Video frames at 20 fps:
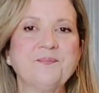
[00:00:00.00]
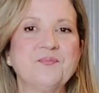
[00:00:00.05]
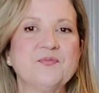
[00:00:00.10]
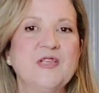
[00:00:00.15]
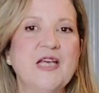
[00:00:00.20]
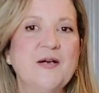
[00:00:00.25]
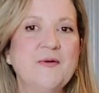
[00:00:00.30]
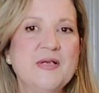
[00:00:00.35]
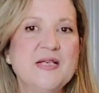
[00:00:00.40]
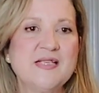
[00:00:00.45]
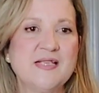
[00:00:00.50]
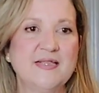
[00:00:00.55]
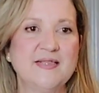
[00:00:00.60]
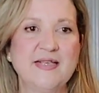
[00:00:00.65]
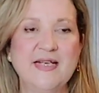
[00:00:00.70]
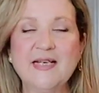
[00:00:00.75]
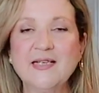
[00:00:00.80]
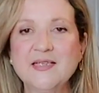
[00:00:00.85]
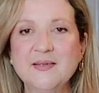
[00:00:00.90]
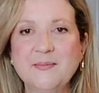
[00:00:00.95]
There is
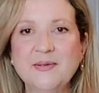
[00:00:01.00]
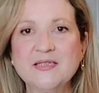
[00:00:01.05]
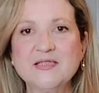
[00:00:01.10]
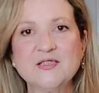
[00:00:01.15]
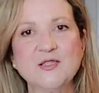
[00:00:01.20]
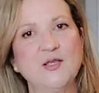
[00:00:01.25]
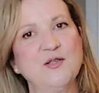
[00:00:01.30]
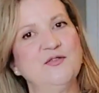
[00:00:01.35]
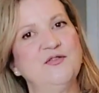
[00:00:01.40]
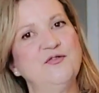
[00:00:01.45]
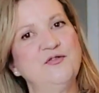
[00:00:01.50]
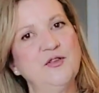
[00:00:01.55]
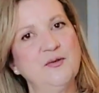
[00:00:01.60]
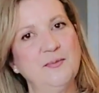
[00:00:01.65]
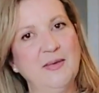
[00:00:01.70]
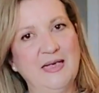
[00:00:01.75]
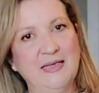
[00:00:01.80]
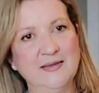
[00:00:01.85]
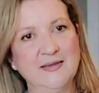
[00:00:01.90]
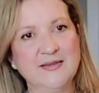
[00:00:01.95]
an element of
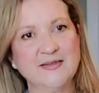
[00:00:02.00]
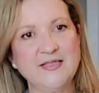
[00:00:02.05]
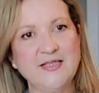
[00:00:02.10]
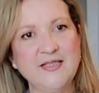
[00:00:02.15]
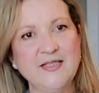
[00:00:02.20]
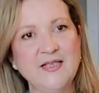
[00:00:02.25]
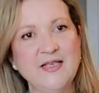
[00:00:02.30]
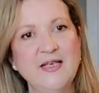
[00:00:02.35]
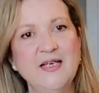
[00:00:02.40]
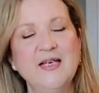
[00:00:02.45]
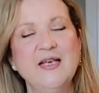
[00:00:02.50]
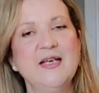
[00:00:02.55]
formality